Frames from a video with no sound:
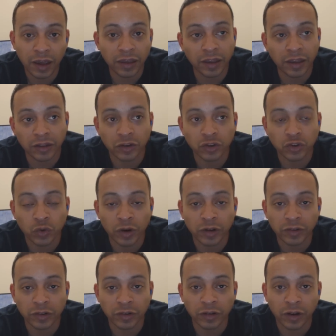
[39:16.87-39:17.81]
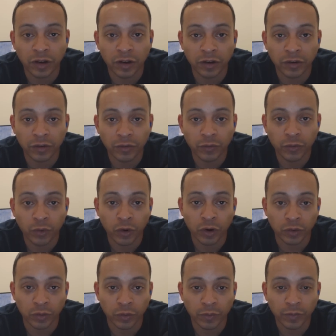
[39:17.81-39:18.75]
and yet the choice is done
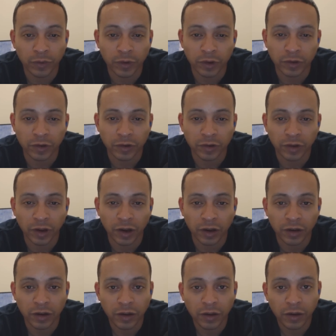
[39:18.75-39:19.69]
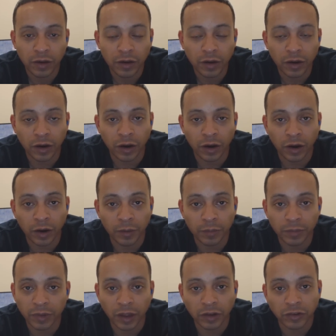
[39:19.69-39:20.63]
for you. You know what I'm saying?
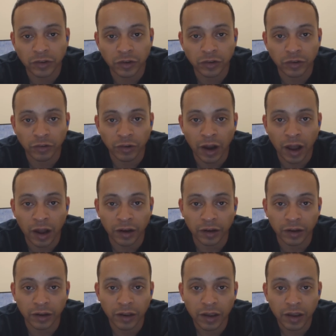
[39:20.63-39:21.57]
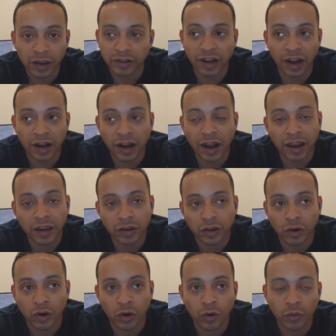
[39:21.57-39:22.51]
Um, that's just the reality. It's kind of
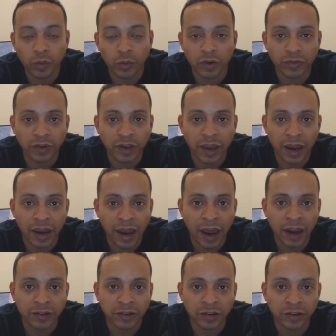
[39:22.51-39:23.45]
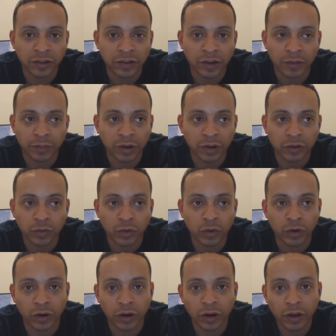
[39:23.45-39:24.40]
like you know with EA Access on
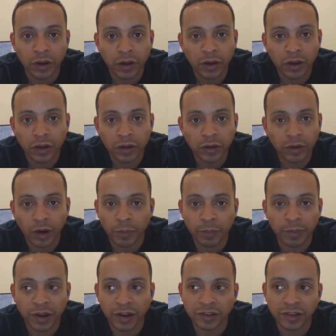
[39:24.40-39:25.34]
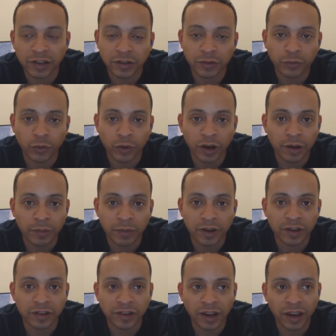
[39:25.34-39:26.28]
PS4, a PlayStation 4
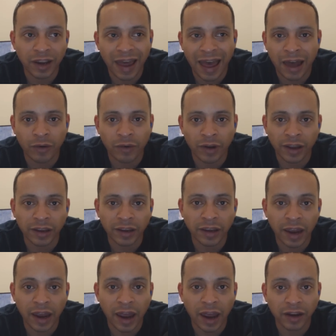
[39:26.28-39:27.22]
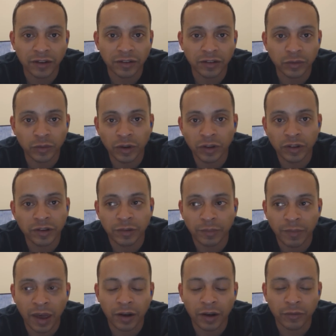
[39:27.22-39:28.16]
gamer can say I don't like EA Access. Well, it
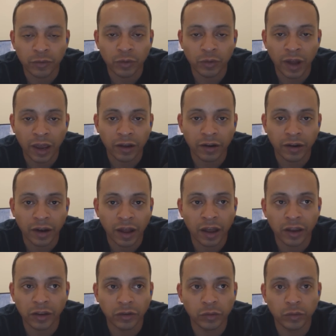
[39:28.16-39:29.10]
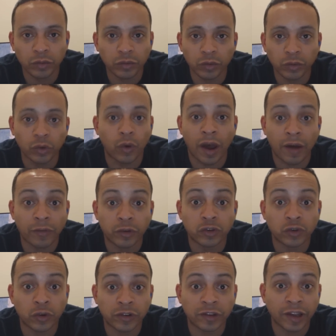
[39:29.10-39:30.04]
doesn't matter if you like it or not. You you don't have
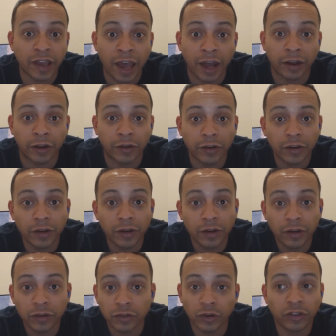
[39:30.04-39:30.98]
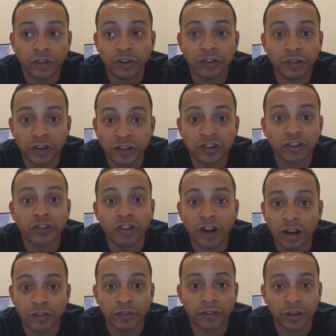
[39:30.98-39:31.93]
the choice to get it, so it doesn't. It's
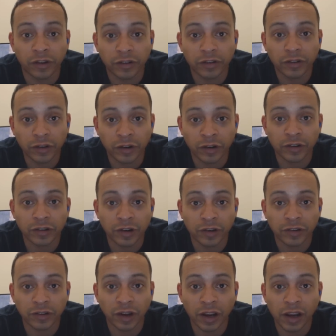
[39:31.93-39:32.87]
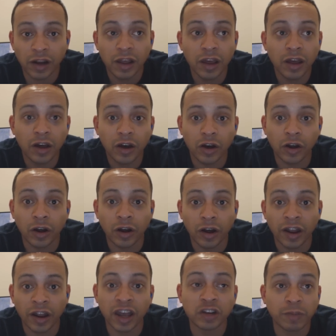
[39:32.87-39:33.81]
irrelevant. You know what I'm saying?
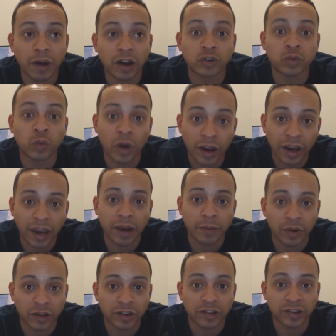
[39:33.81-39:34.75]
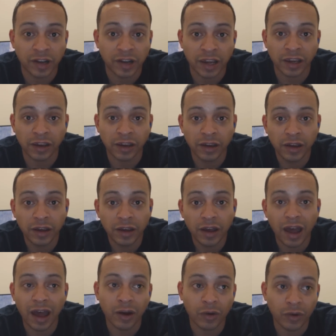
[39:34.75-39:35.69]
Uh, an Xbox One gamer could say
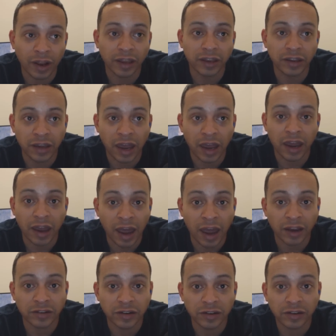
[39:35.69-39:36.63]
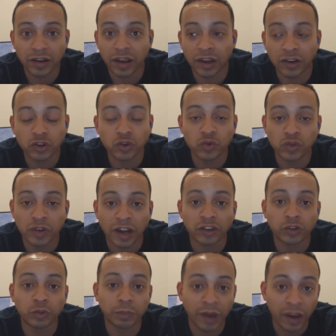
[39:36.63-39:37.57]
I don't like EA Access and choose
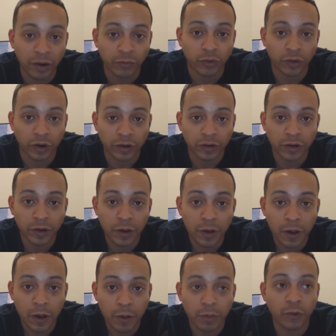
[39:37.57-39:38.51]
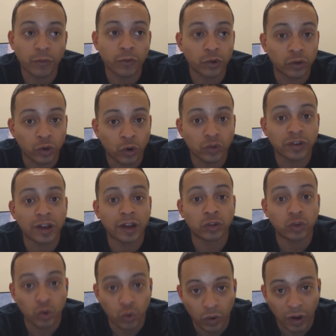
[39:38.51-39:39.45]
not to pay for it. But for those
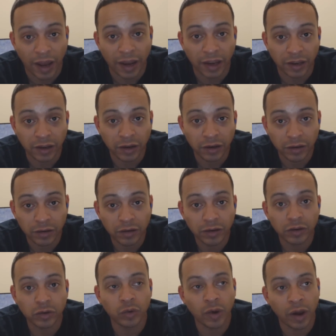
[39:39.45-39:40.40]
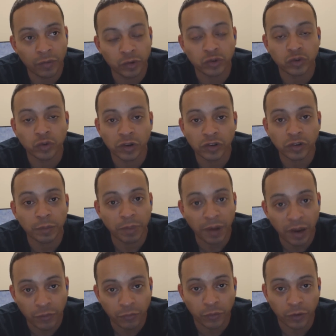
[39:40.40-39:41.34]
that do like it, you have the choice to
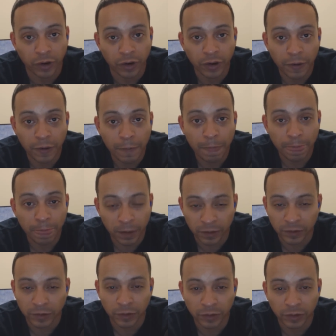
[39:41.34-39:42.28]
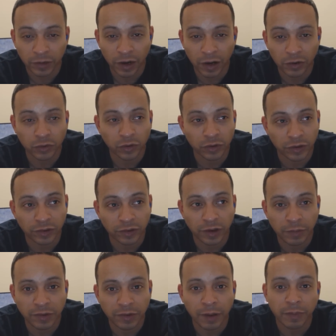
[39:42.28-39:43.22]
pay for it. You know what I'm saying? So it's the
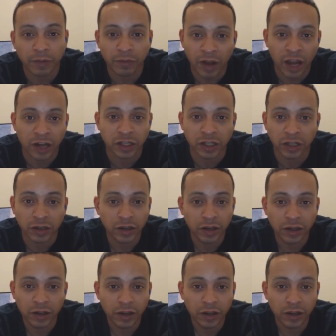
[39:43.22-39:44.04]
same type of logic